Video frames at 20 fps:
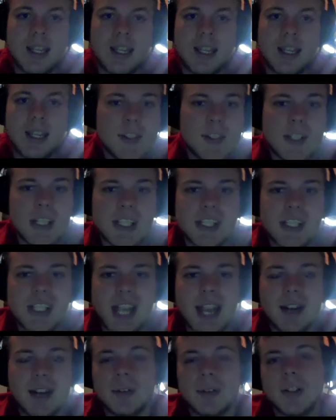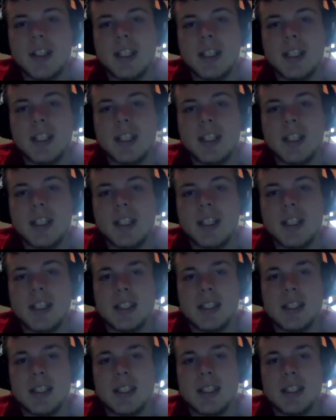Shaq rookie in there.
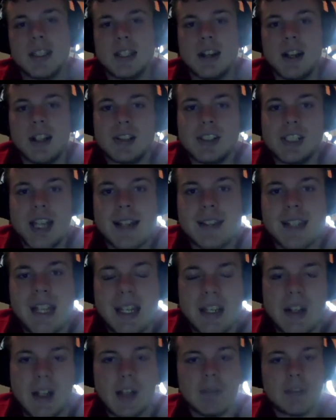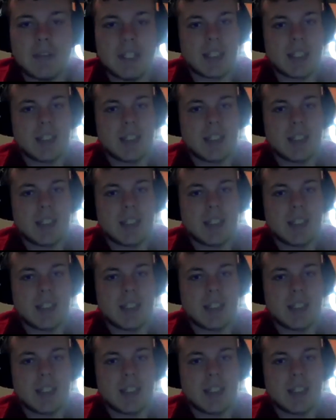Shaq's taken off lately.